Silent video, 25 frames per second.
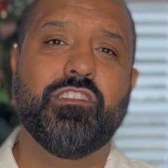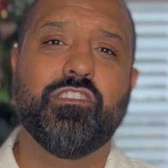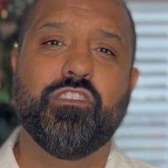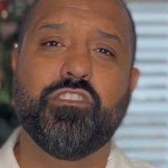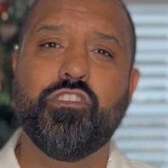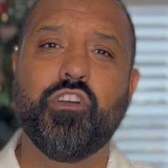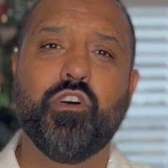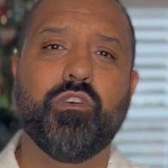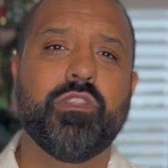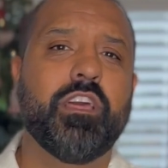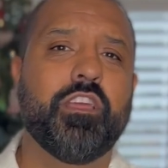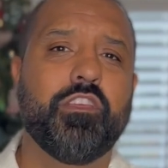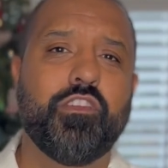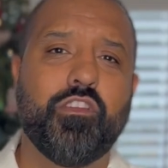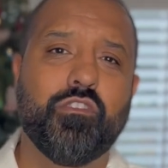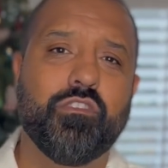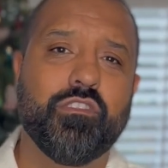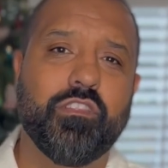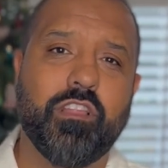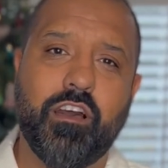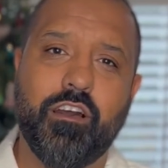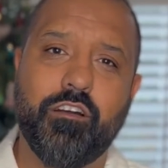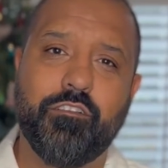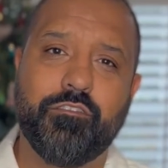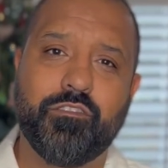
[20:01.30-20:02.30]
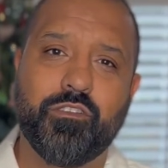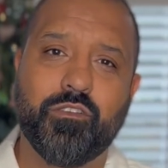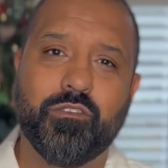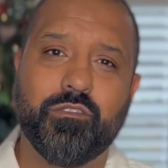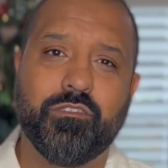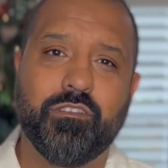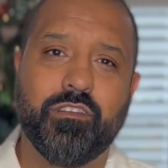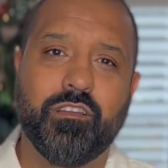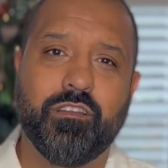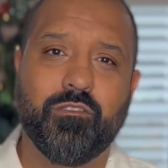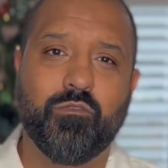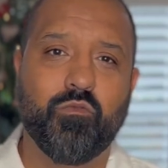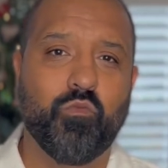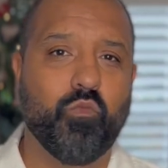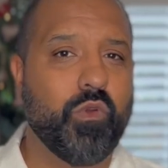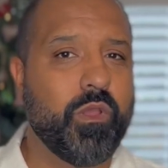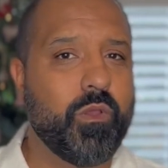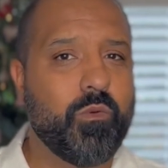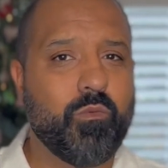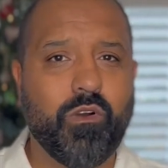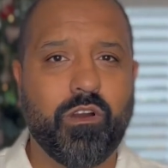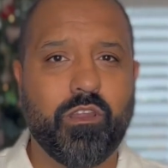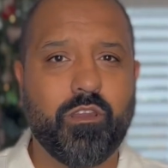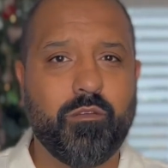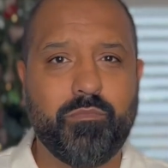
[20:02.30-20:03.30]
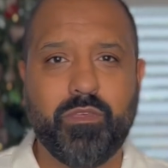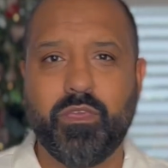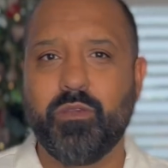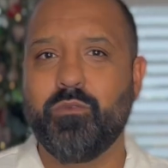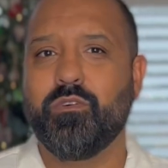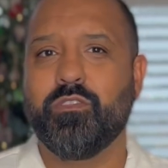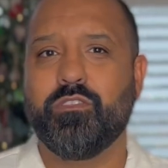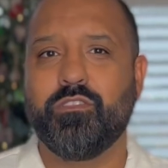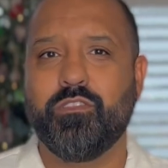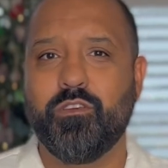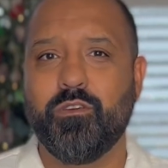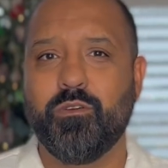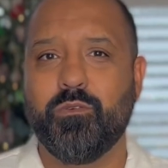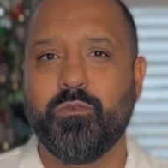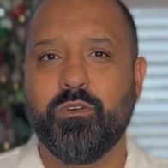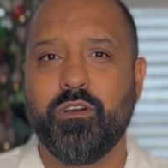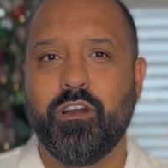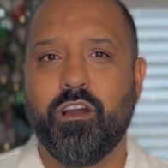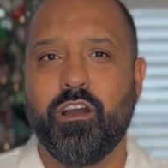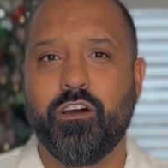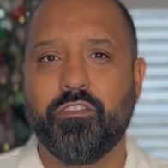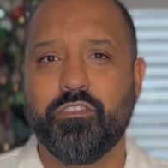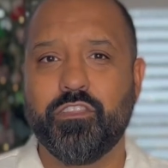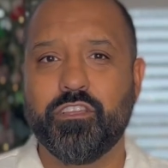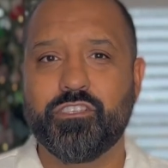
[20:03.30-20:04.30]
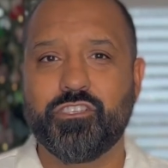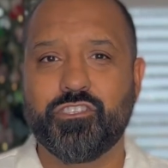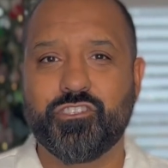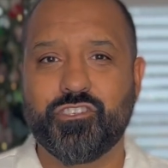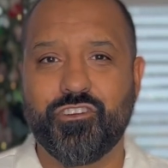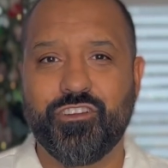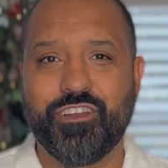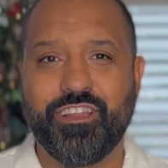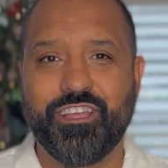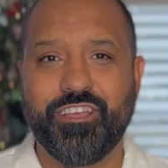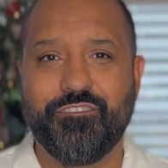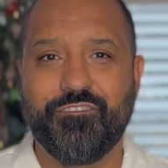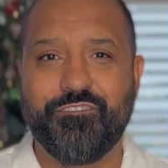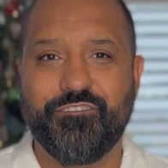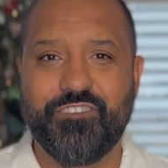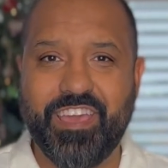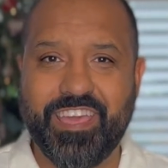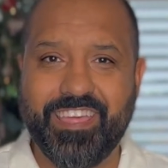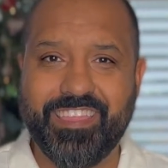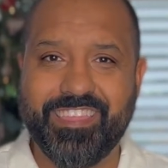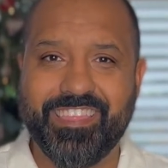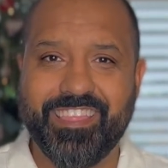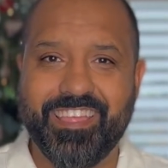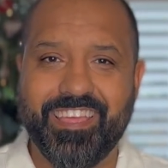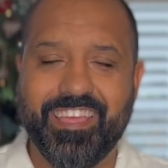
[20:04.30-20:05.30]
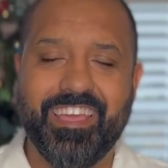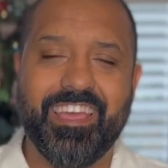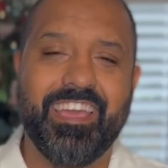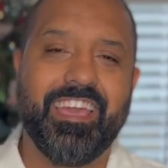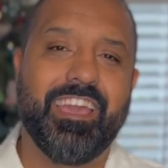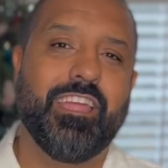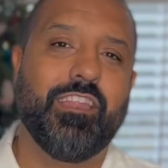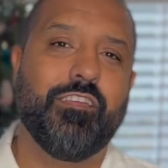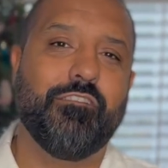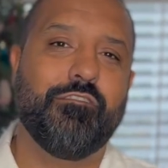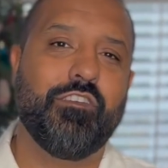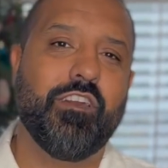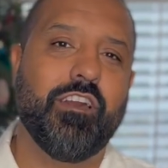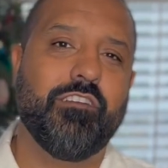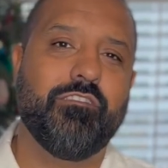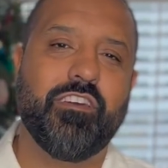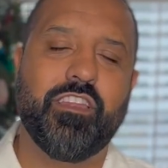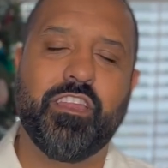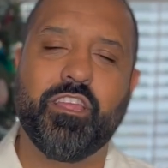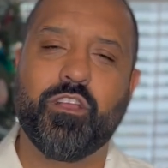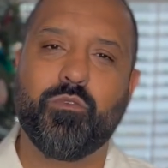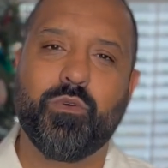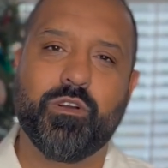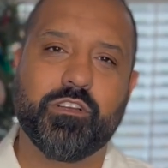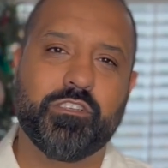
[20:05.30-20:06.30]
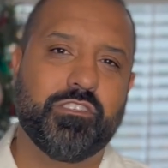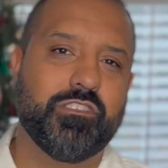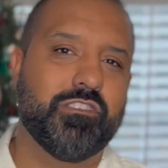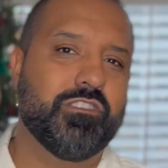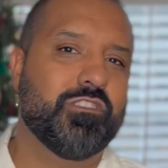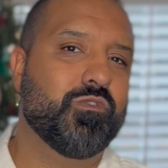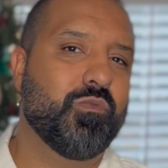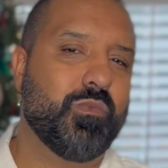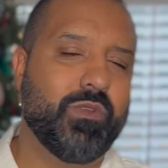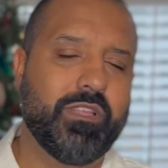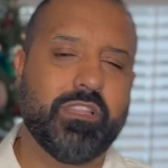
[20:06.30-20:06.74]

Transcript: know that you're loved. We want to be with you on this journey of faith. And if you have any questions, we'd